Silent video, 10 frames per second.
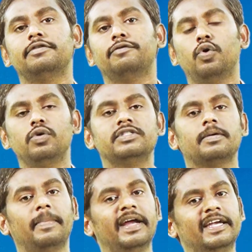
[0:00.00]
of goals
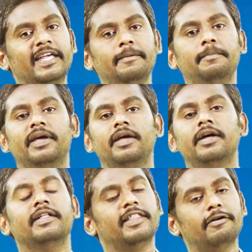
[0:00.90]
by team B
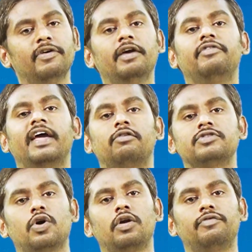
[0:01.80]
the way we have
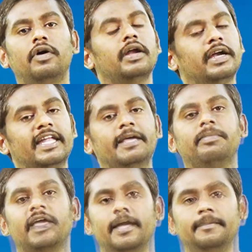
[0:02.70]
solved for team A.